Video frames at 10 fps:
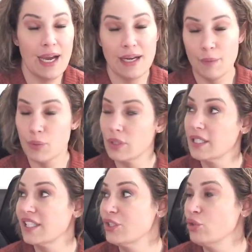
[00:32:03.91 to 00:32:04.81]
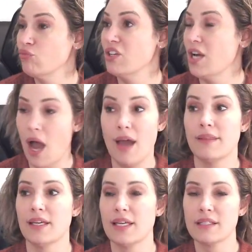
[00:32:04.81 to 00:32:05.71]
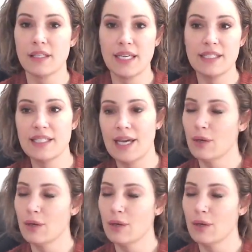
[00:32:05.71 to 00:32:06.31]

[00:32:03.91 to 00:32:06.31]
I completely do not think it's lazy.